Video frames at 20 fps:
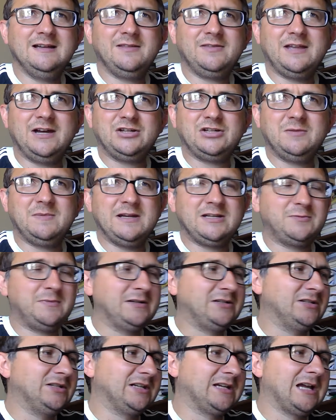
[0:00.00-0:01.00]
that she basically
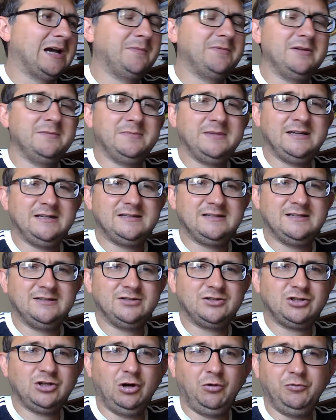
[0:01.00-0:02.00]
went into cabinet
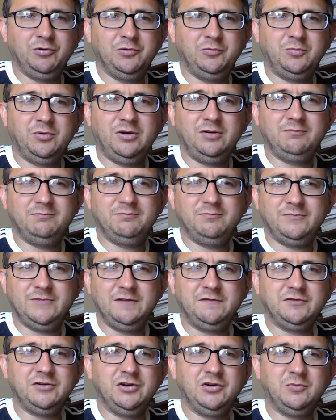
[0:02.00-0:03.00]
meetings, told them what the
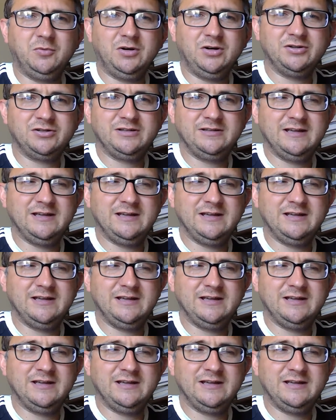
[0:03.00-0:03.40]
view was,